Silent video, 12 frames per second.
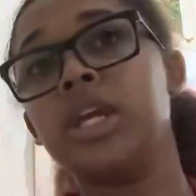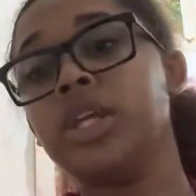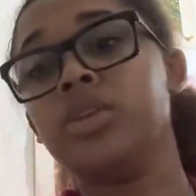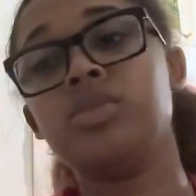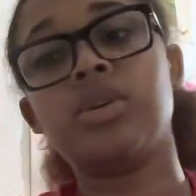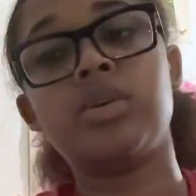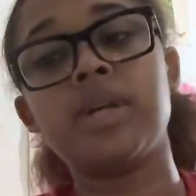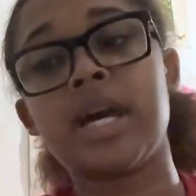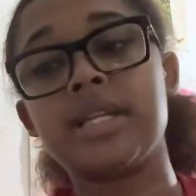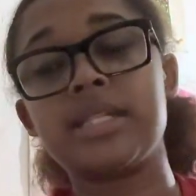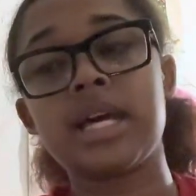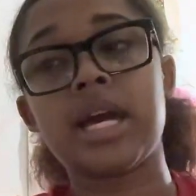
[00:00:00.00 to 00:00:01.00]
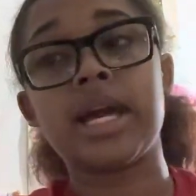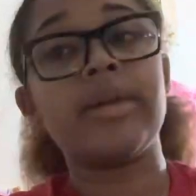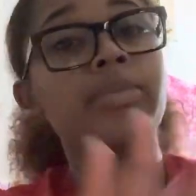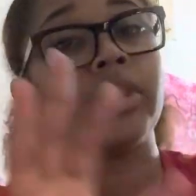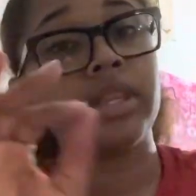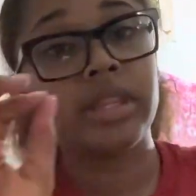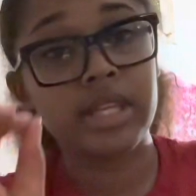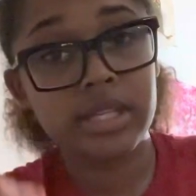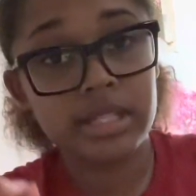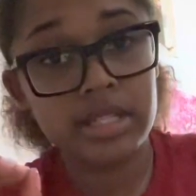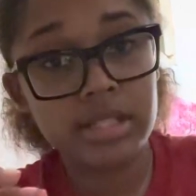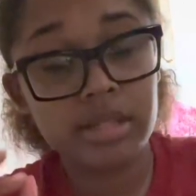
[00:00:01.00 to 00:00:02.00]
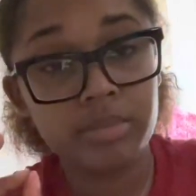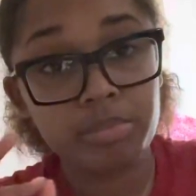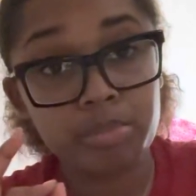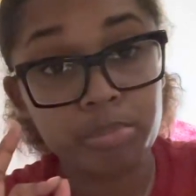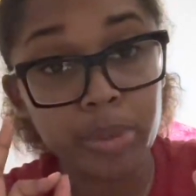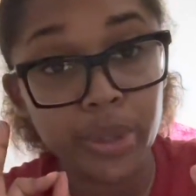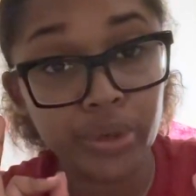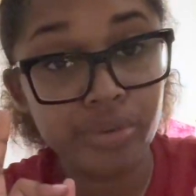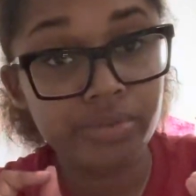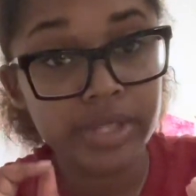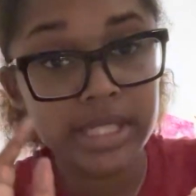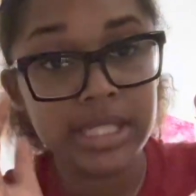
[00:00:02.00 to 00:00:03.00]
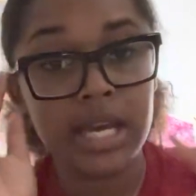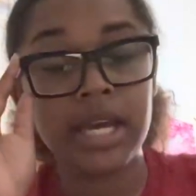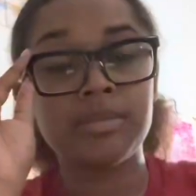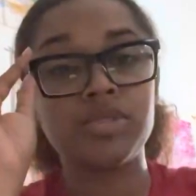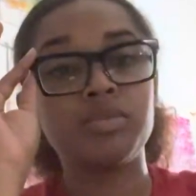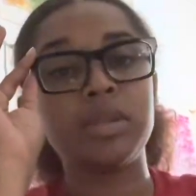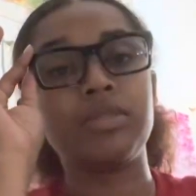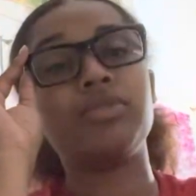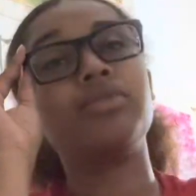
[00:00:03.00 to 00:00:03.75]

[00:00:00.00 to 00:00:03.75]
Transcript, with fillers: and you don't got time, this is a perfect time to be